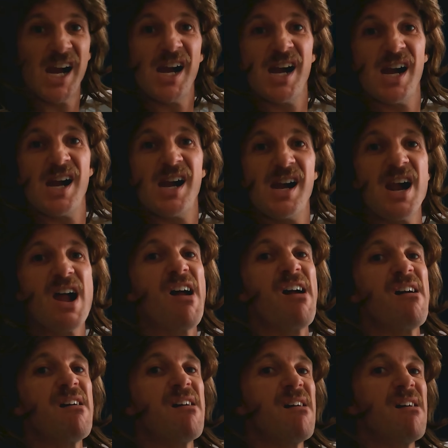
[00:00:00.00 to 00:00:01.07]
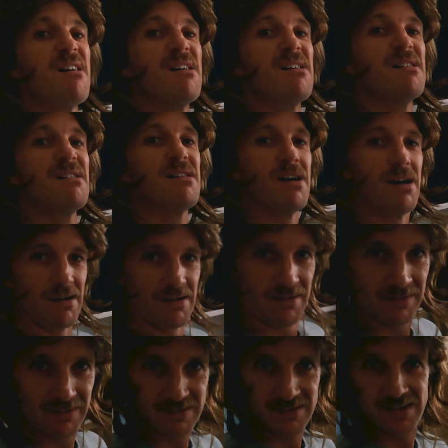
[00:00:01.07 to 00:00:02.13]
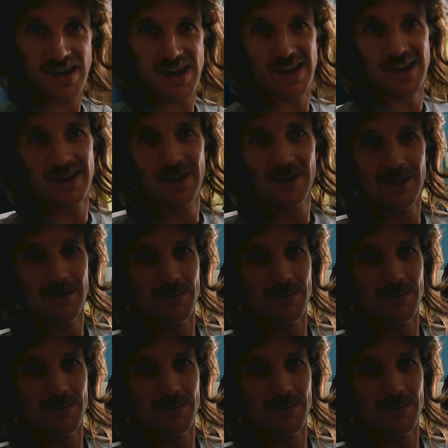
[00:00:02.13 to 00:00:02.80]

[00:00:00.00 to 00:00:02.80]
Look at yeah. that. Oh. Make oh. Morgan Mullets yeah. again.